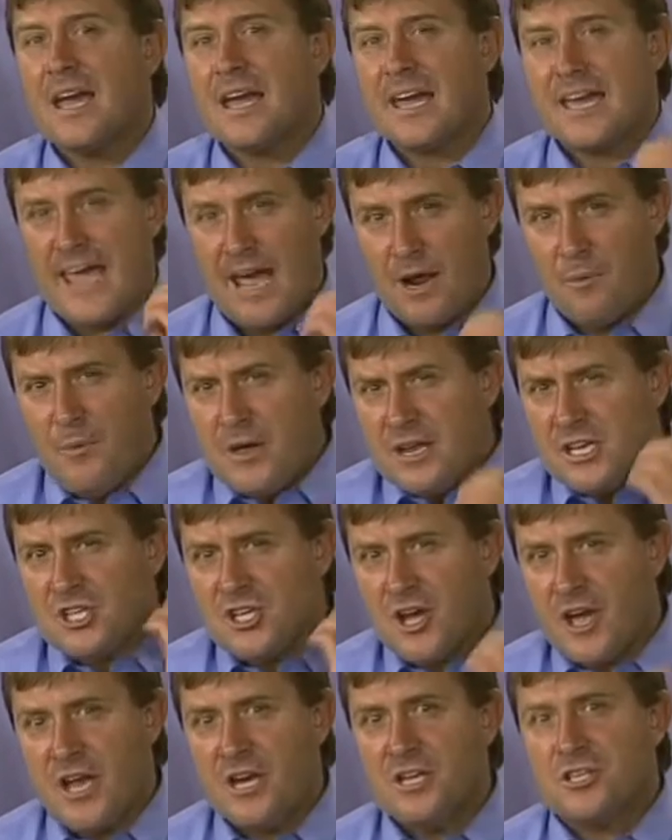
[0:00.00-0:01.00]
Can we
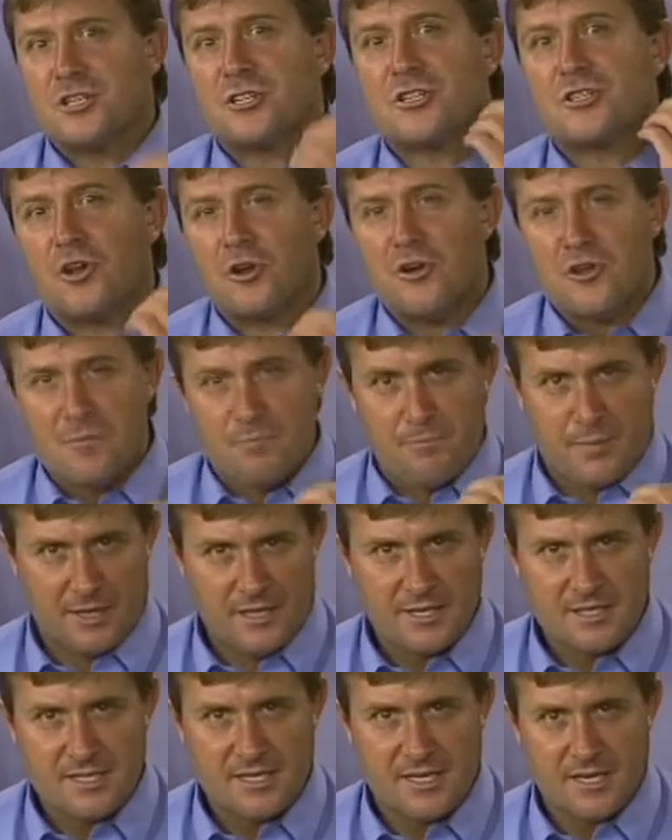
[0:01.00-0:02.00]
change the
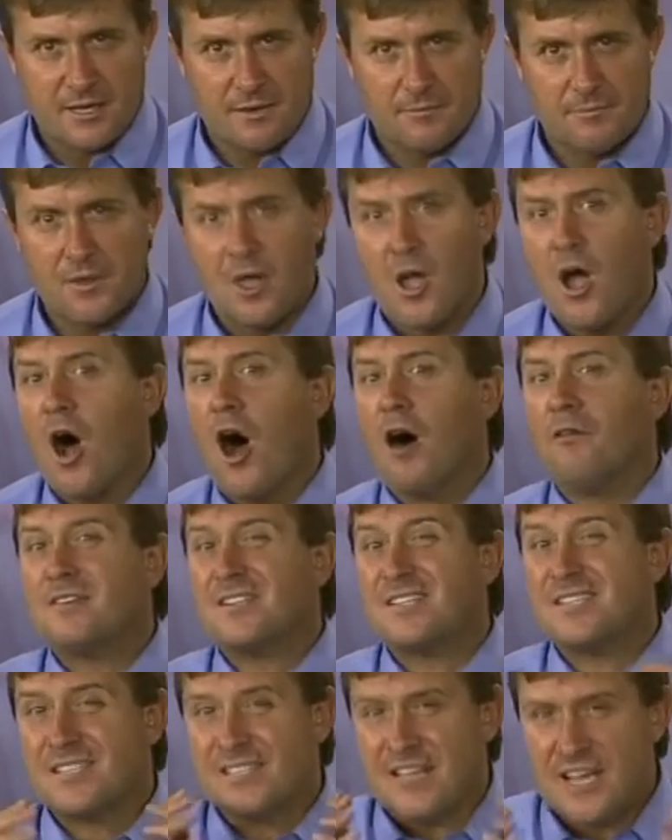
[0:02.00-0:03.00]
solubility of a
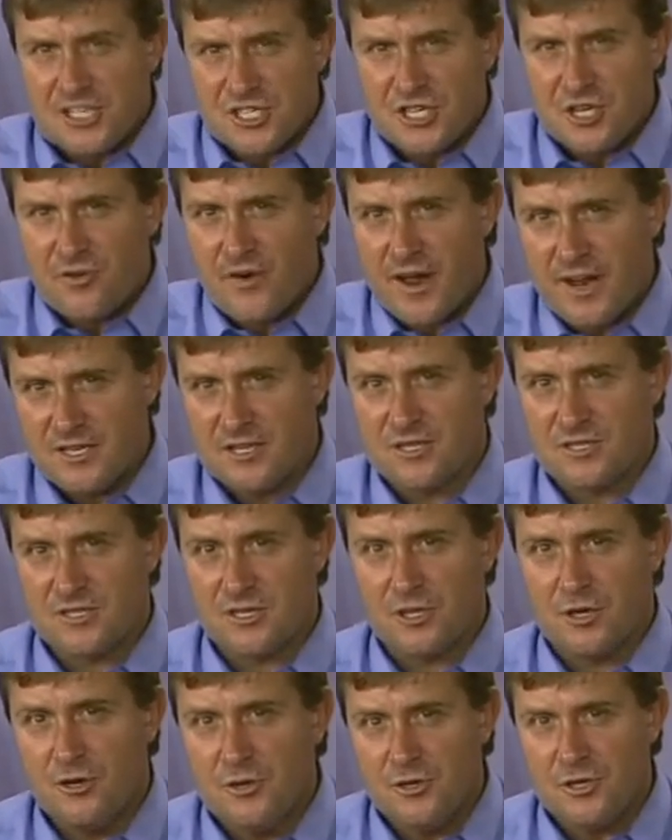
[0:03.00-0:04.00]
saturated
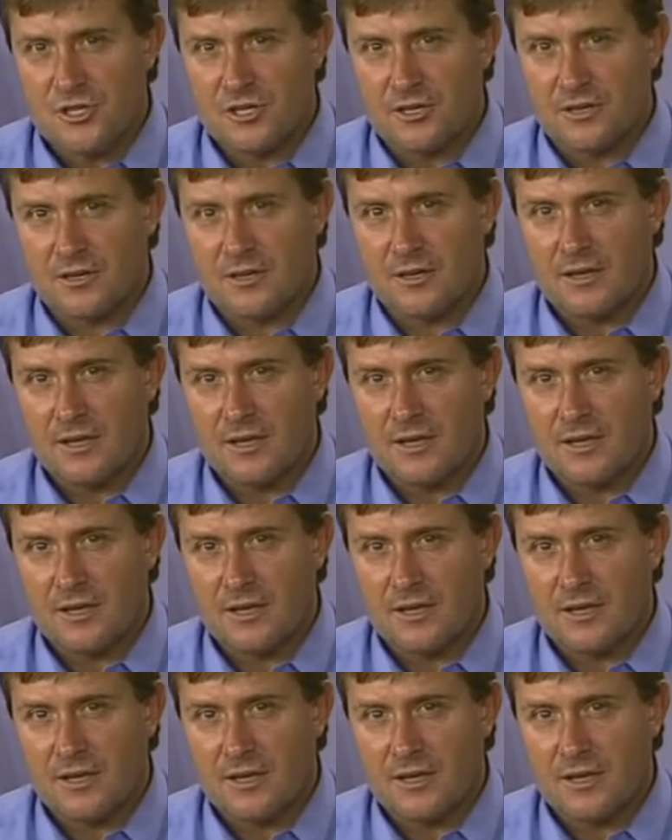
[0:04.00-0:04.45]
solution